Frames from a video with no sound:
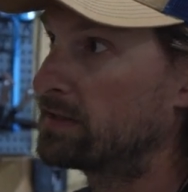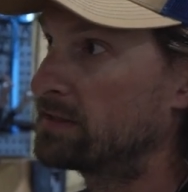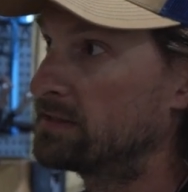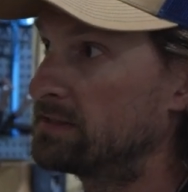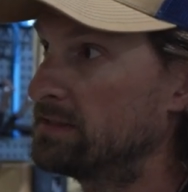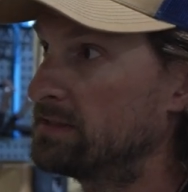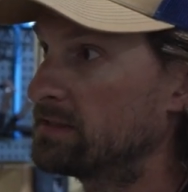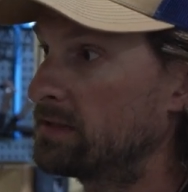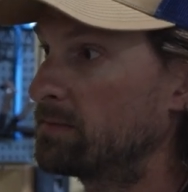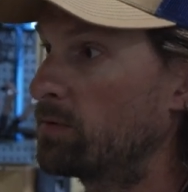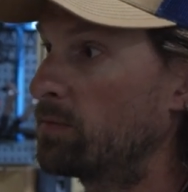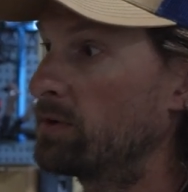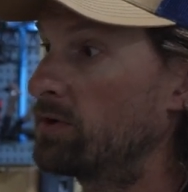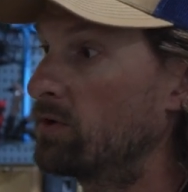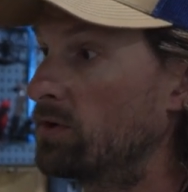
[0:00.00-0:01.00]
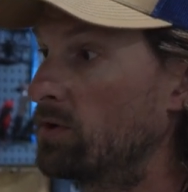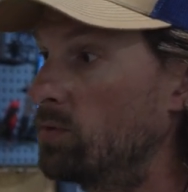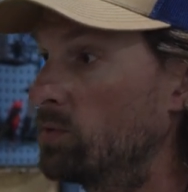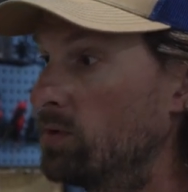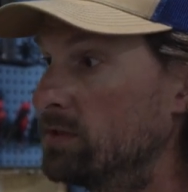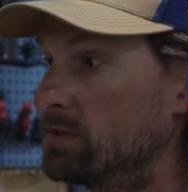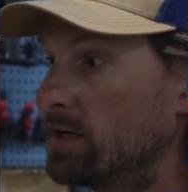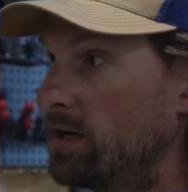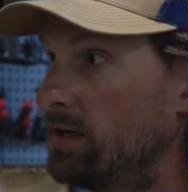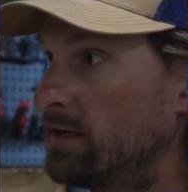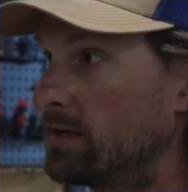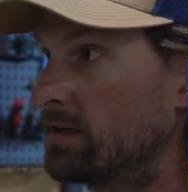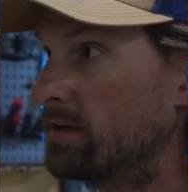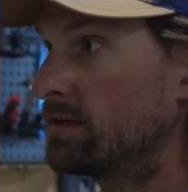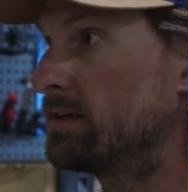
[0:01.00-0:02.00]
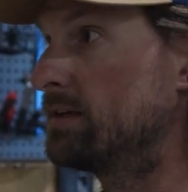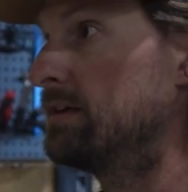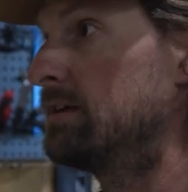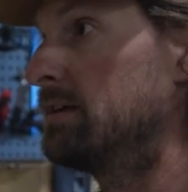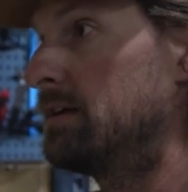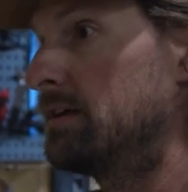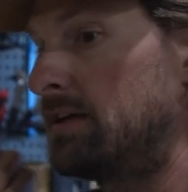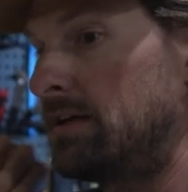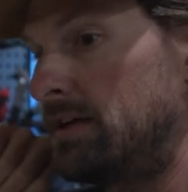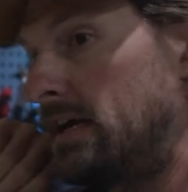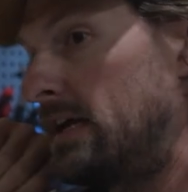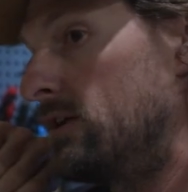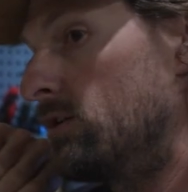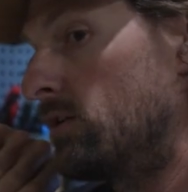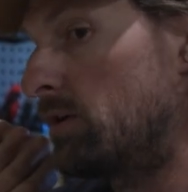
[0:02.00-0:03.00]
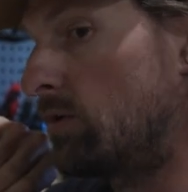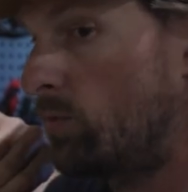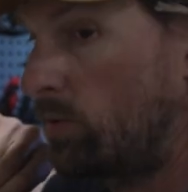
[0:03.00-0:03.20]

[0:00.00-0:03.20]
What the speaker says: consistent, but when you're in the woods hunting and you're in a